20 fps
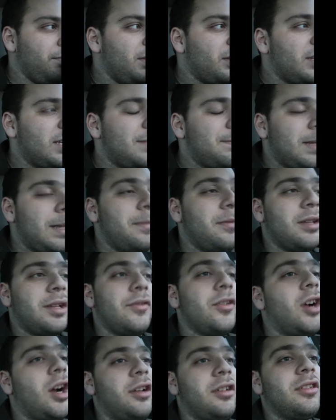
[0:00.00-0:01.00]
these people
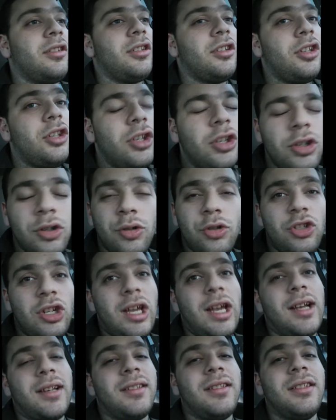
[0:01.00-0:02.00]
have gotten huge
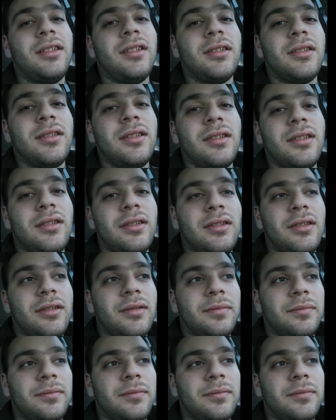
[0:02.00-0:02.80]
accidents.